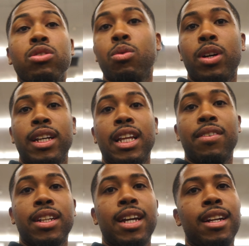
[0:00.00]
were
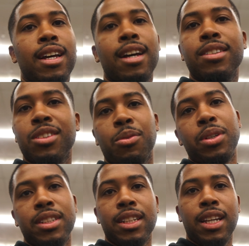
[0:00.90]
$11.99. So
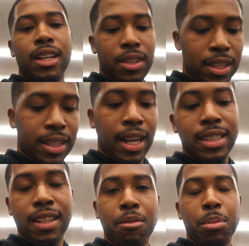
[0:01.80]
once again, got a
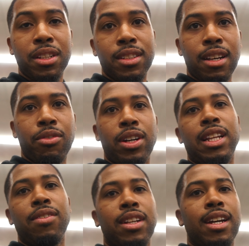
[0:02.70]
7-piece set for
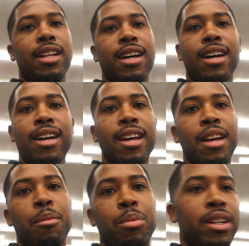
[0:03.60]
$11.99.
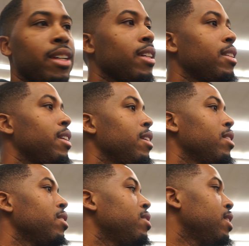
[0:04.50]
Pretty good
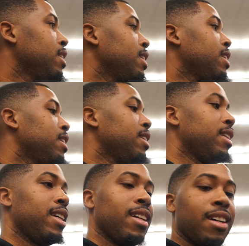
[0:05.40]
deal.
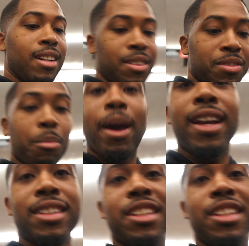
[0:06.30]
And the basket